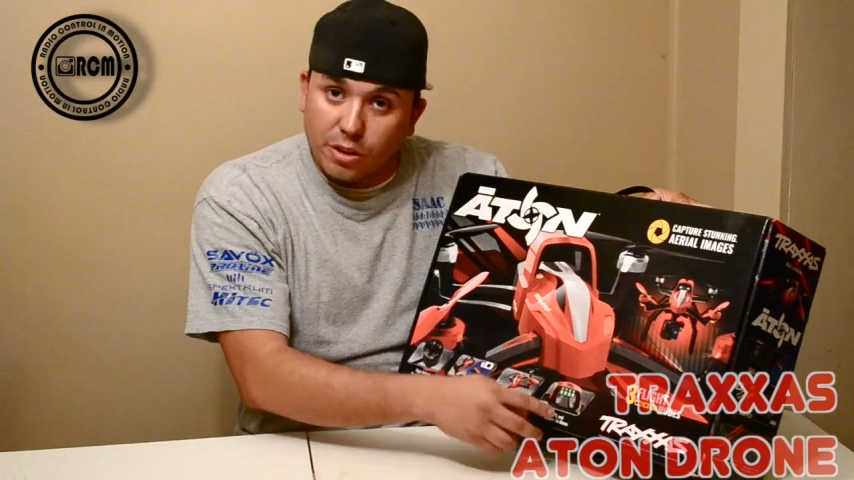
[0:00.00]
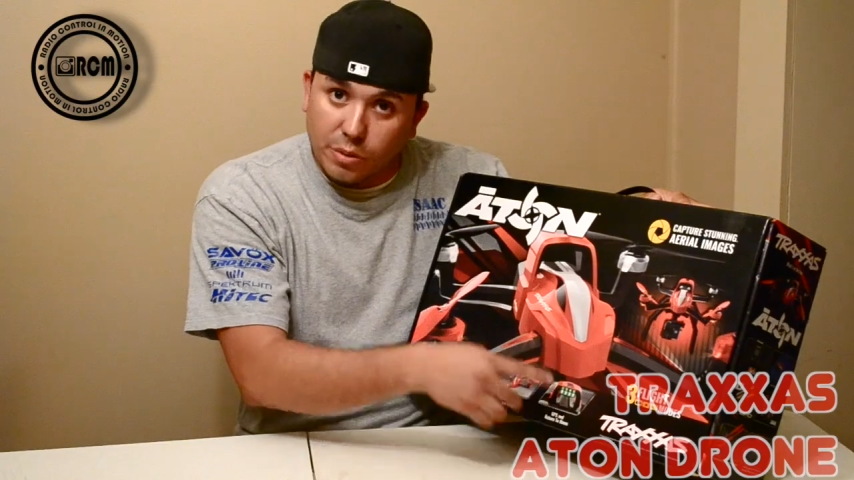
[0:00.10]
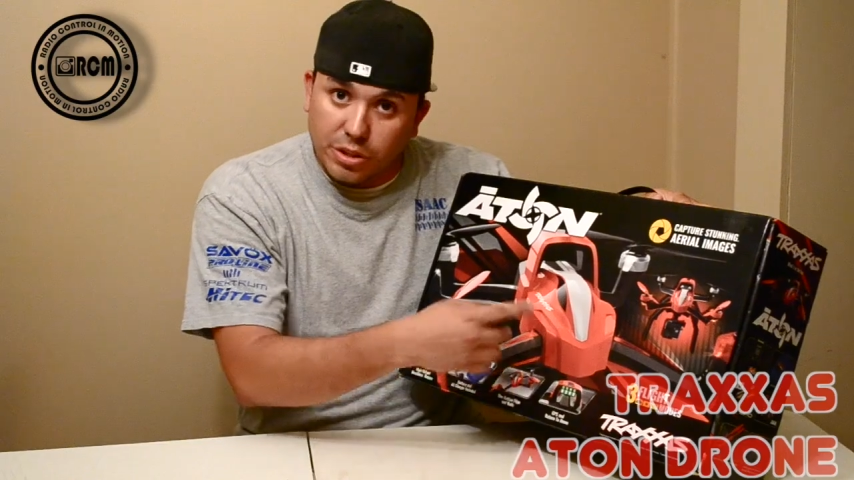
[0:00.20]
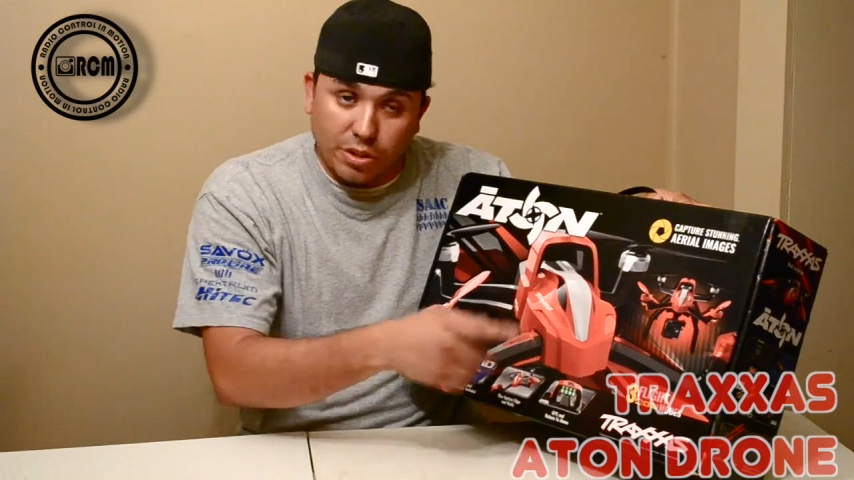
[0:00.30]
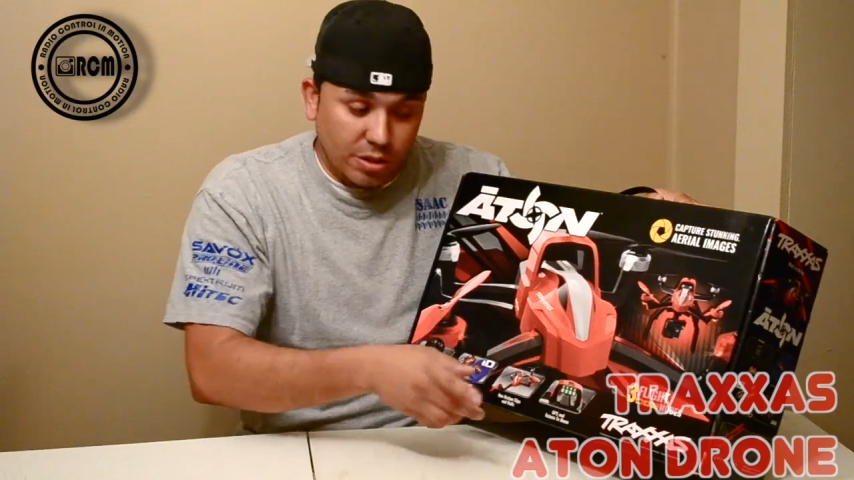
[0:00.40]
it'll
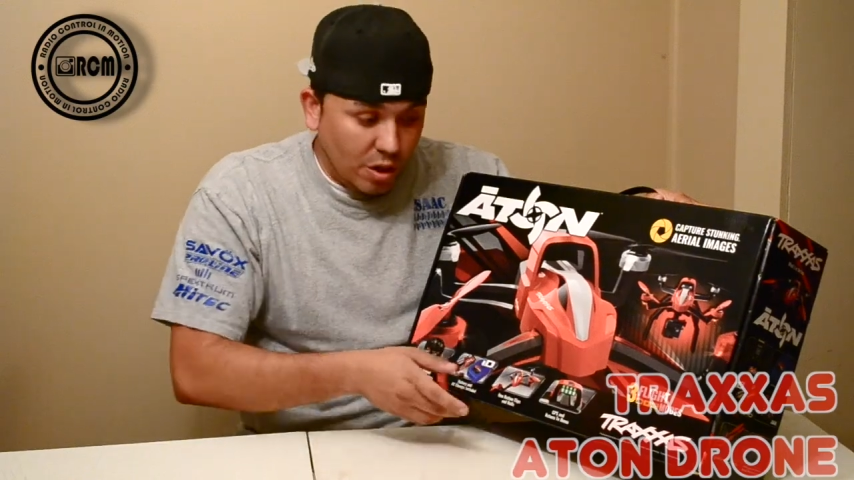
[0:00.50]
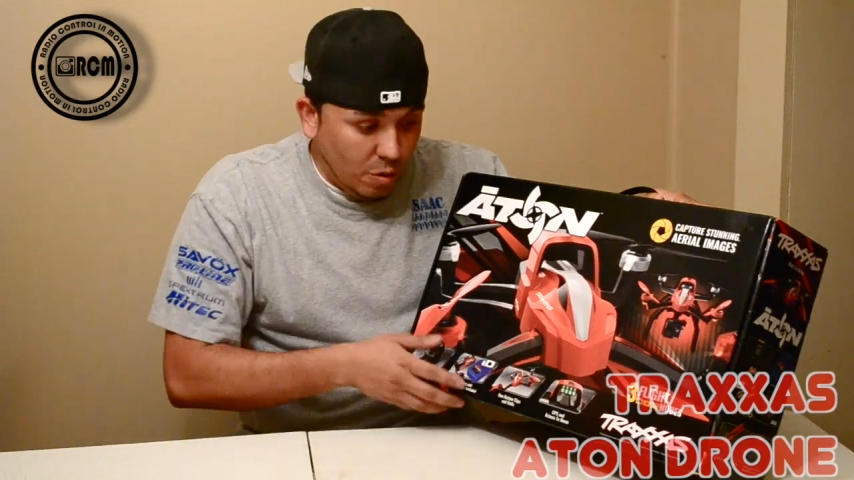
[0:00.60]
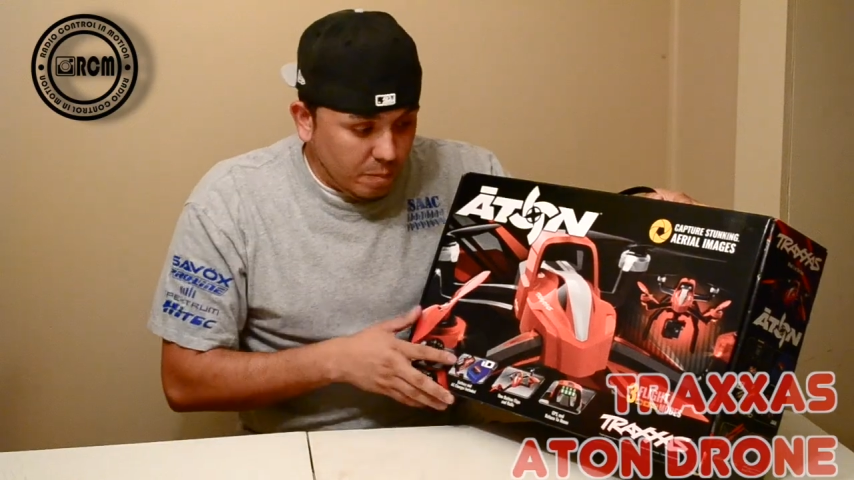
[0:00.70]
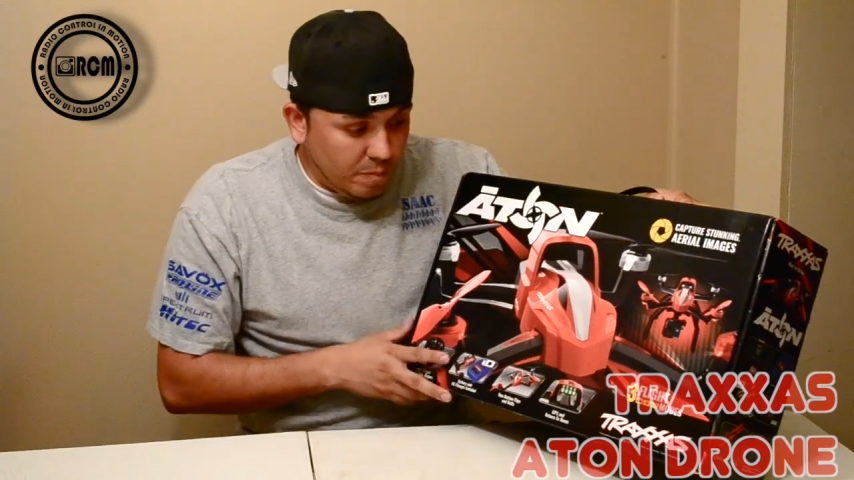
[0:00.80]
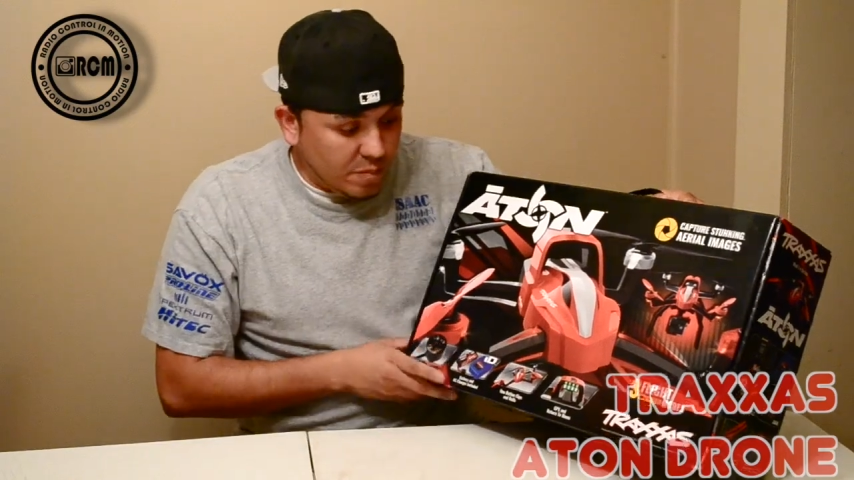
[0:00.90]
return to
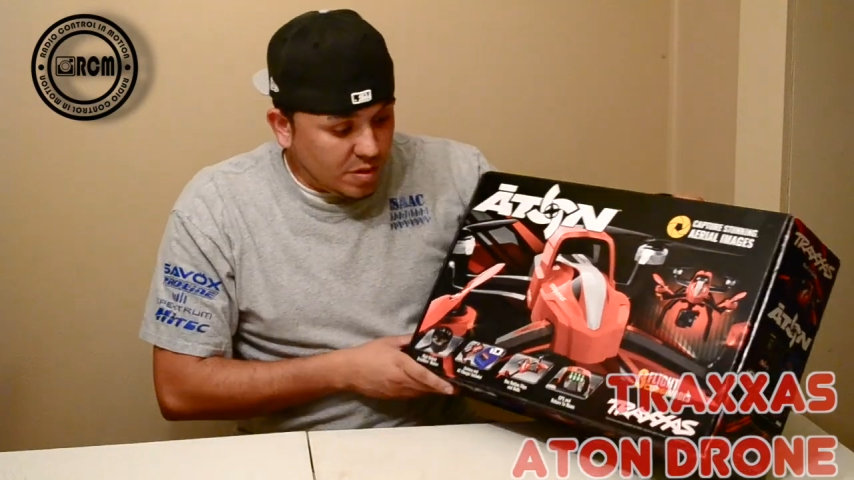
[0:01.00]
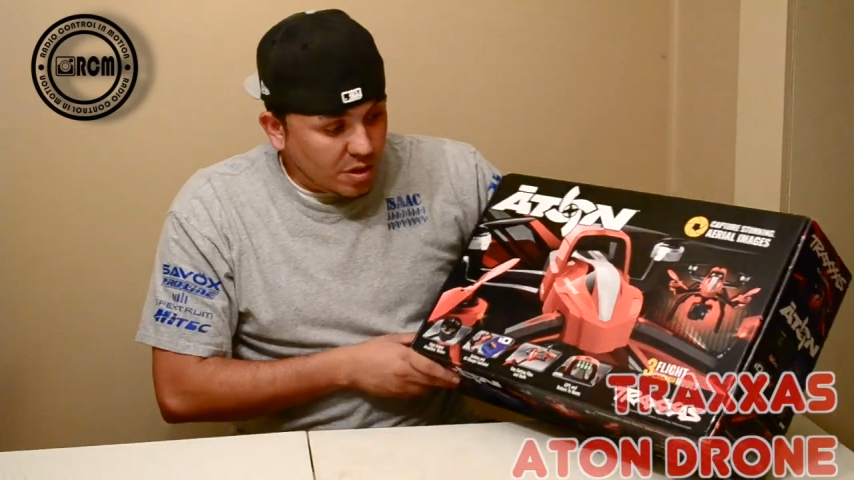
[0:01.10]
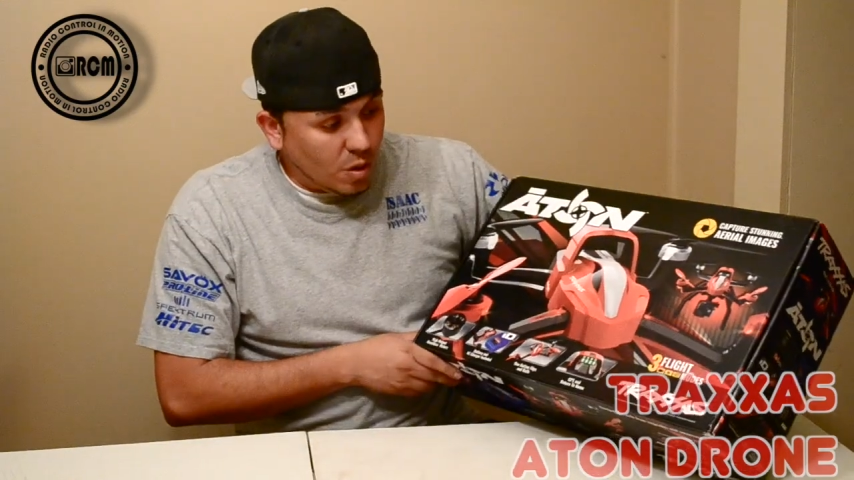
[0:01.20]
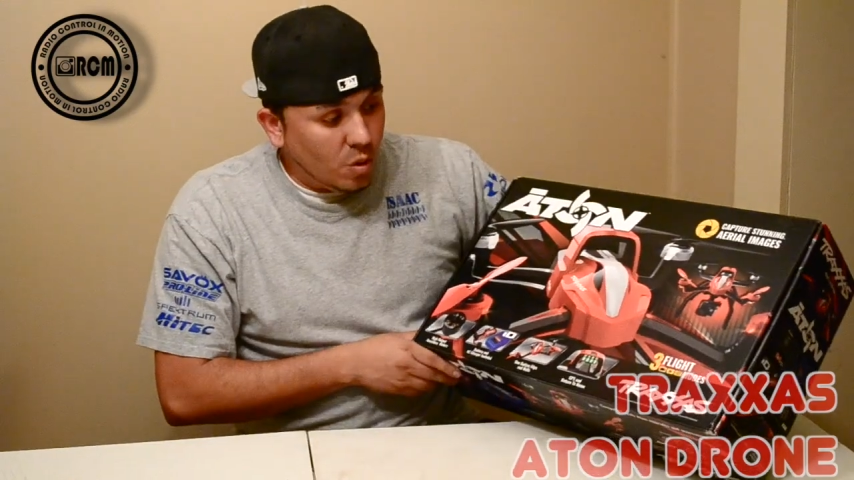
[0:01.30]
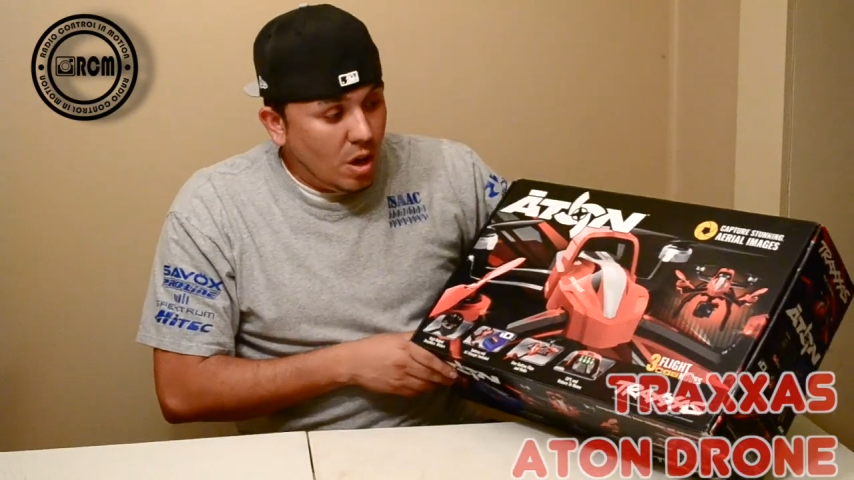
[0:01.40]
home.
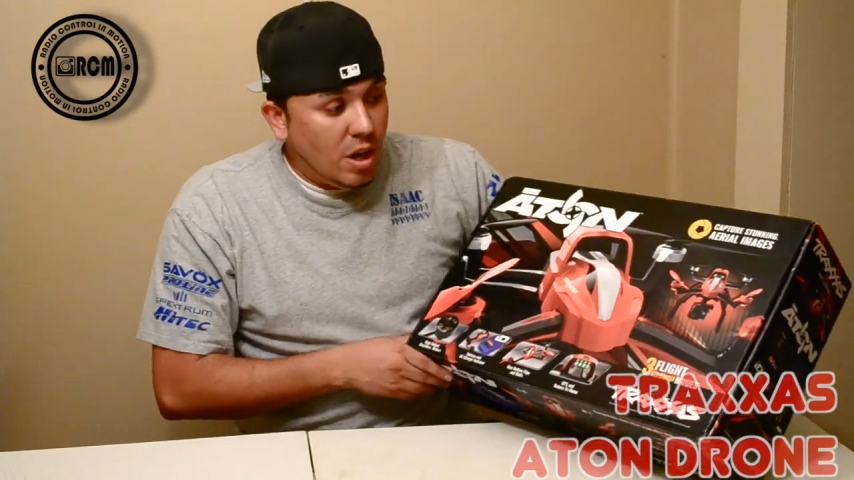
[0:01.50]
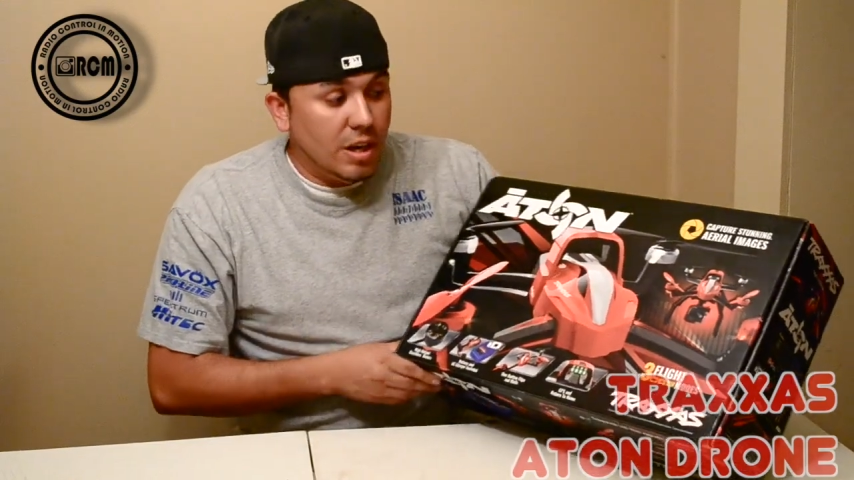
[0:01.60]
So